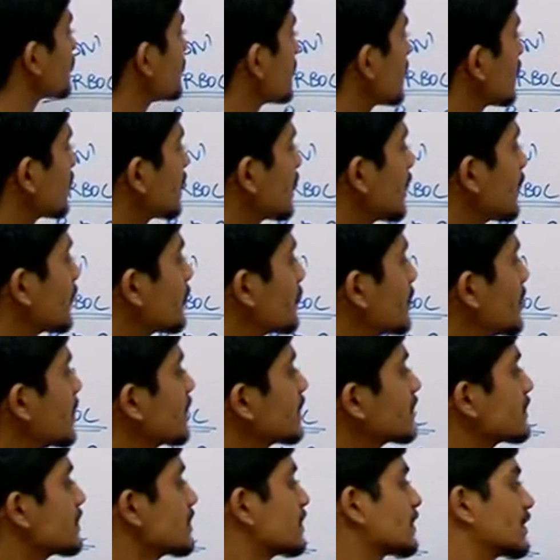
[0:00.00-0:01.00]

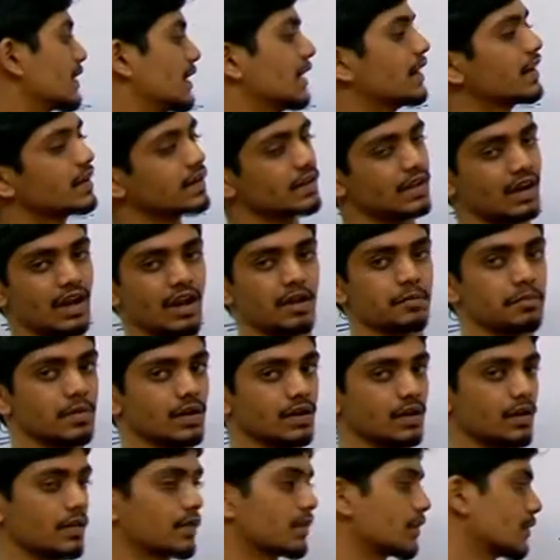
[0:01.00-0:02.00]
minus is greater than I
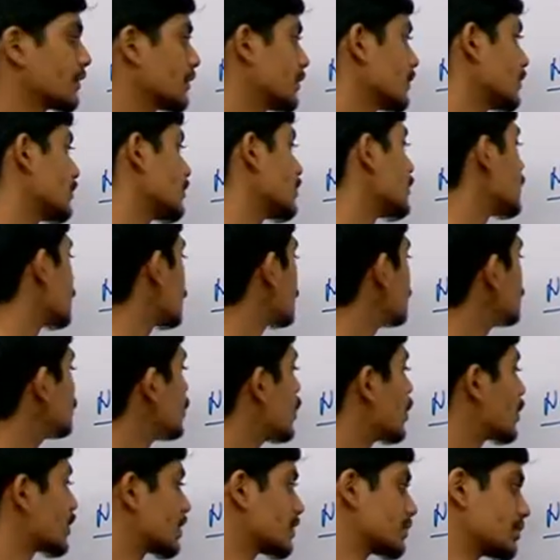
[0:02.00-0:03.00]
minus. So the
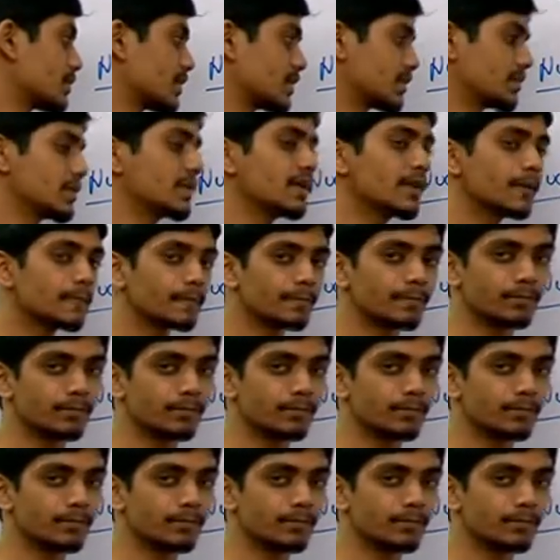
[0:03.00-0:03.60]
order must be